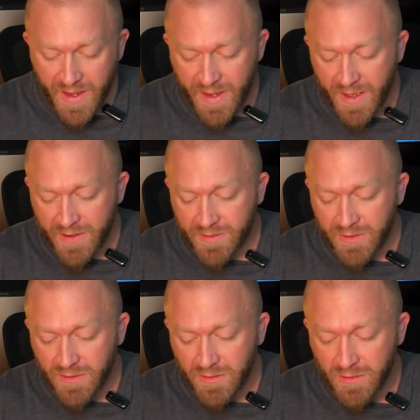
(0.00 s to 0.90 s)
and
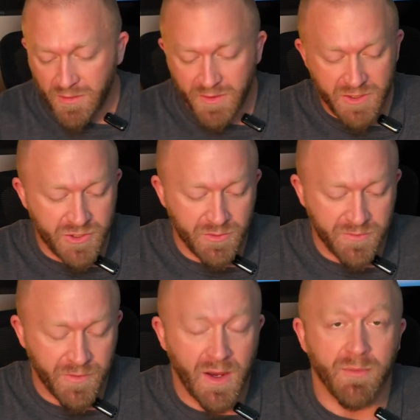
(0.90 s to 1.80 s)
this shoe is
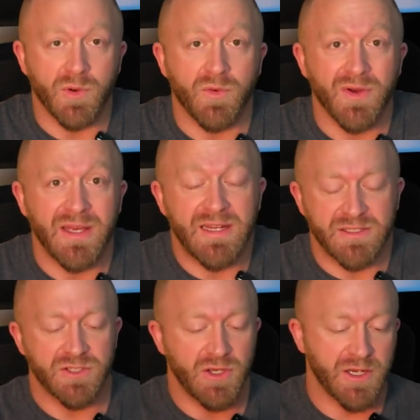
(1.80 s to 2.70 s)
phenomenal. It
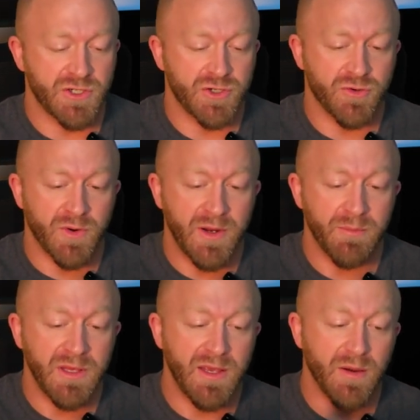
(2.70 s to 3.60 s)
is
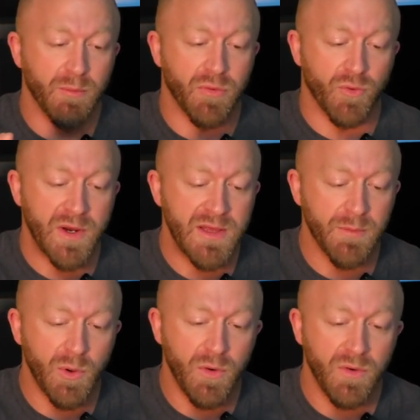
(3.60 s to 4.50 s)
extremely
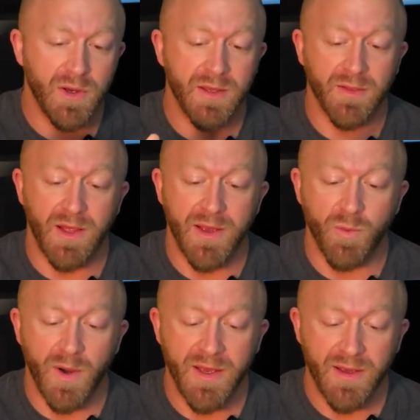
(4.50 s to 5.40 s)
breathable and
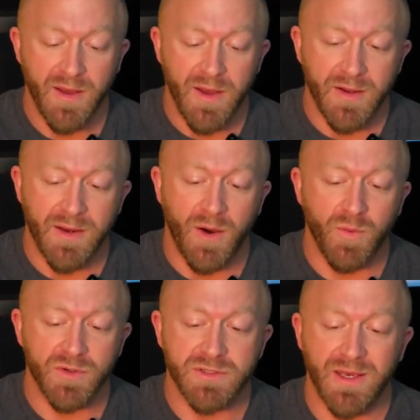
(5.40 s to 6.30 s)
lightweight. Now, I
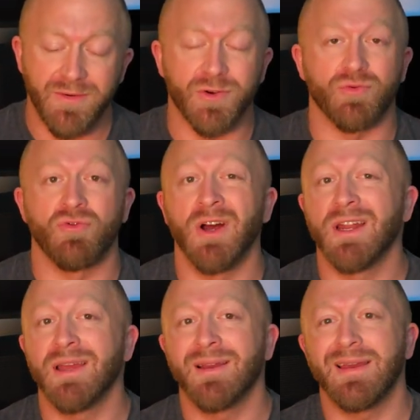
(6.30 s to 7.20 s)
will say if you're
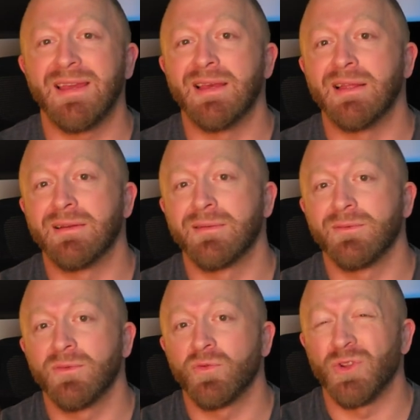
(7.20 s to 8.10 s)
running in
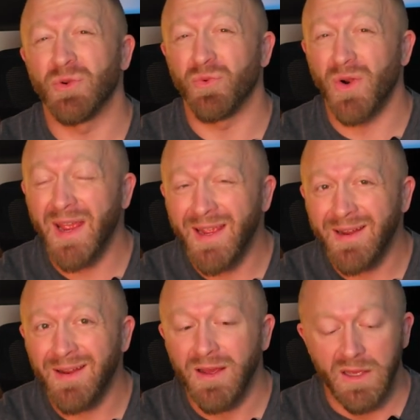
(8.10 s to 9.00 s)
the
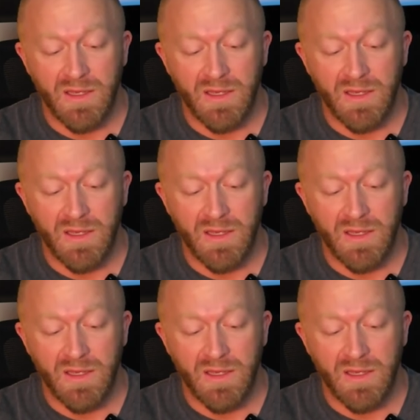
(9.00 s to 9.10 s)
rain,